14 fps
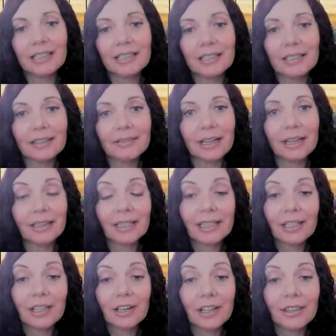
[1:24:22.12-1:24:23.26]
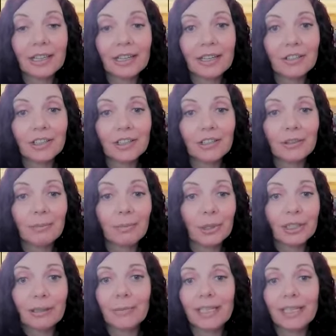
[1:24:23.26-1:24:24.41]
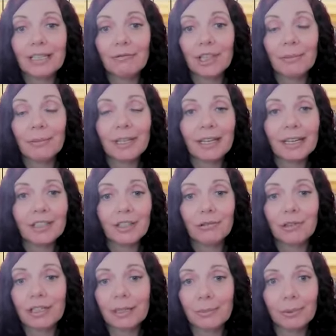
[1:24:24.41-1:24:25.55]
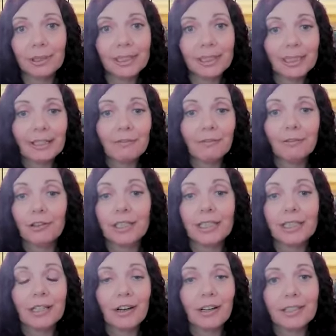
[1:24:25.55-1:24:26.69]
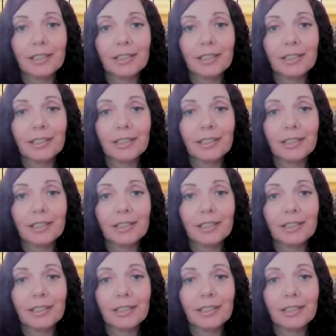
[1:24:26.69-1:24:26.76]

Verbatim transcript: a, a link on there to book a meeting with me. I do a completely free